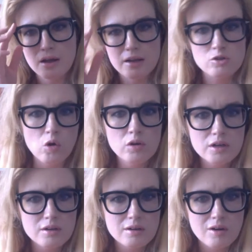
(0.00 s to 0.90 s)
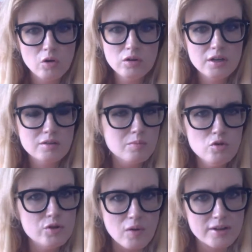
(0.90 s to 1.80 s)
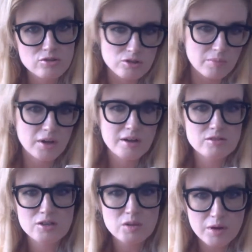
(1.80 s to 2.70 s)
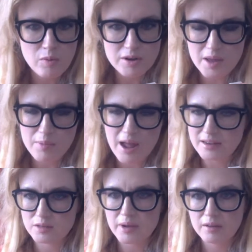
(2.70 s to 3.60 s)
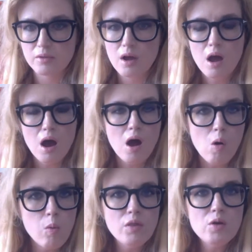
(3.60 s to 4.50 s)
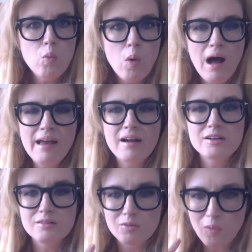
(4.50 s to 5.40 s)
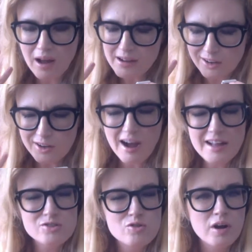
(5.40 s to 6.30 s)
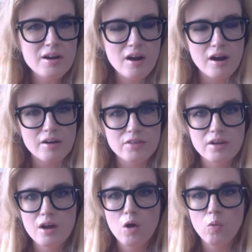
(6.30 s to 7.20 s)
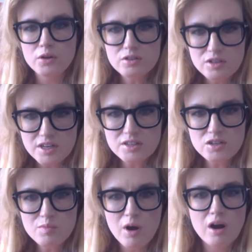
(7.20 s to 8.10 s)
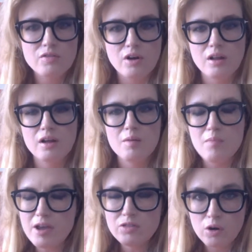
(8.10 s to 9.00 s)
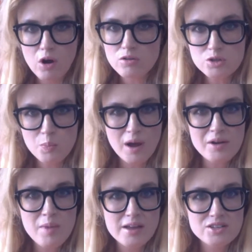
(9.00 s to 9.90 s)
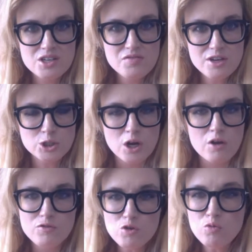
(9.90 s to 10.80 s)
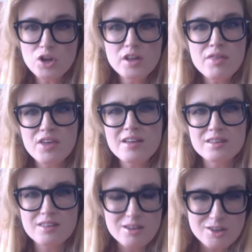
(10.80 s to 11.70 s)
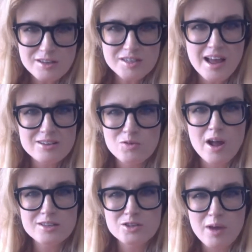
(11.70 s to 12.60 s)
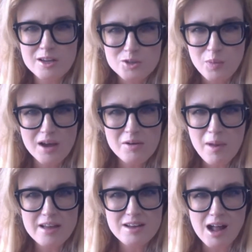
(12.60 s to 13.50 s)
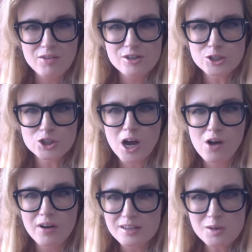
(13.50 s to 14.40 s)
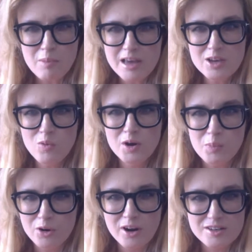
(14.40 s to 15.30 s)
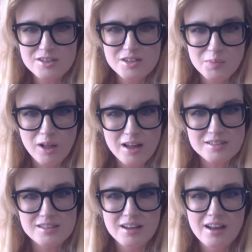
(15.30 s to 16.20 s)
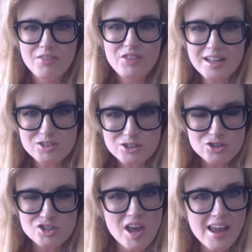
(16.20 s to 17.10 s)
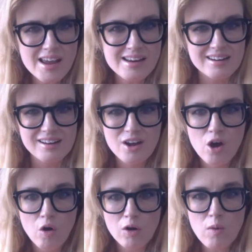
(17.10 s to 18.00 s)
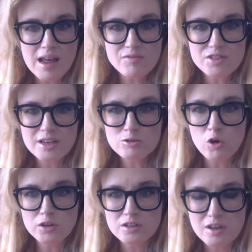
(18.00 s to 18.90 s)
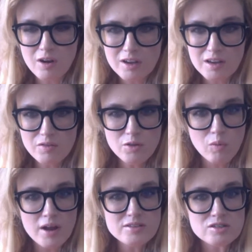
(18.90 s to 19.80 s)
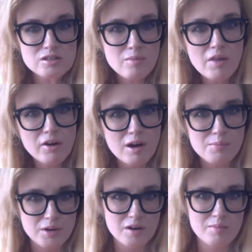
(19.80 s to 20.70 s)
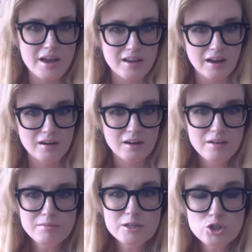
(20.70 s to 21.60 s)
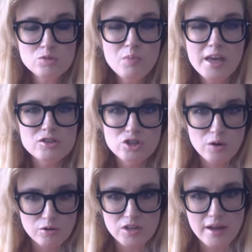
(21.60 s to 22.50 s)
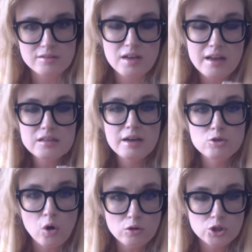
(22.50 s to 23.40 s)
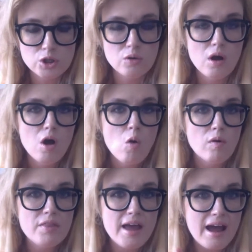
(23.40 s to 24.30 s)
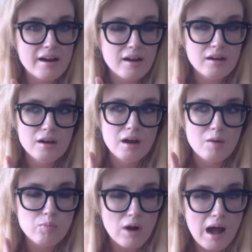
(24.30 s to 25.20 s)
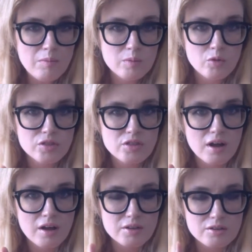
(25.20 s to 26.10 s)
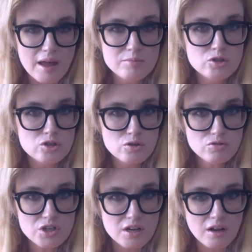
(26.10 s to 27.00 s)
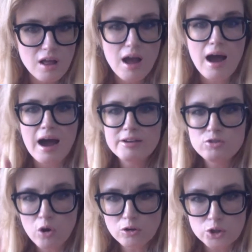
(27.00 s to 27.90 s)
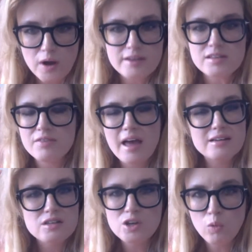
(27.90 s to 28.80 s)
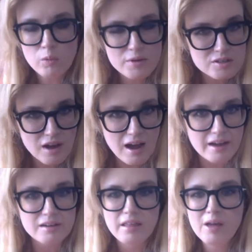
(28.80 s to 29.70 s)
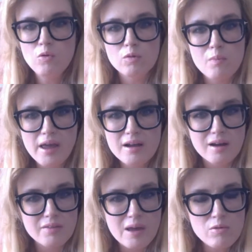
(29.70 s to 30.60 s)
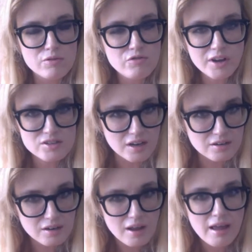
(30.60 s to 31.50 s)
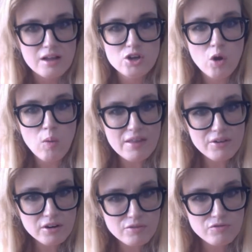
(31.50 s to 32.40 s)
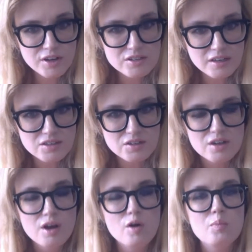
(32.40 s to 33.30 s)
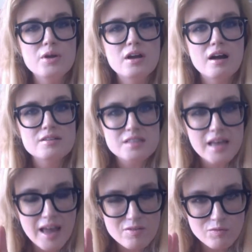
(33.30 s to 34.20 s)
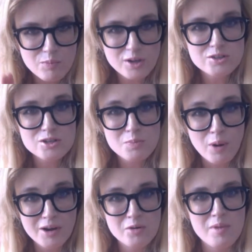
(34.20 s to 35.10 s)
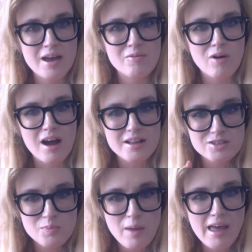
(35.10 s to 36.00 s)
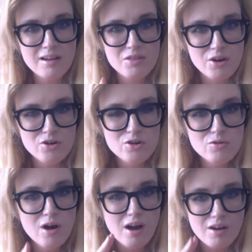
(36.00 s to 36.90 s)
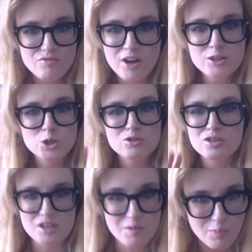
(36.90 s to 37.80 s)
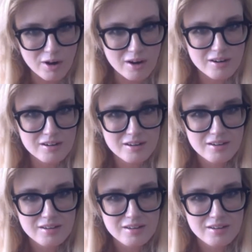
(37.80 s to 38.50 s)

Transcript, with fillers: It's only only the movie rights or something. I saw somebody write that back to me. Well, then why on why on God's green earth wouldn't Disney Marvel make their own Spider-Man TV show? If you really think that Disney has the rights to make a Spider-Man television show and isn't making one to put on Disney Plus, that's insane. Or why haven't they sold it to or given the rights to some other company to make it? I mean, it just makes zero sense. And as I told you, when they had a, a problem with the, the MCU deal, I told you, I said that deal will be signed. They will make they will fix it. And you know why they're gonna fix it? Because they have built a Spider-Man ride smack in their new Avengers theme park.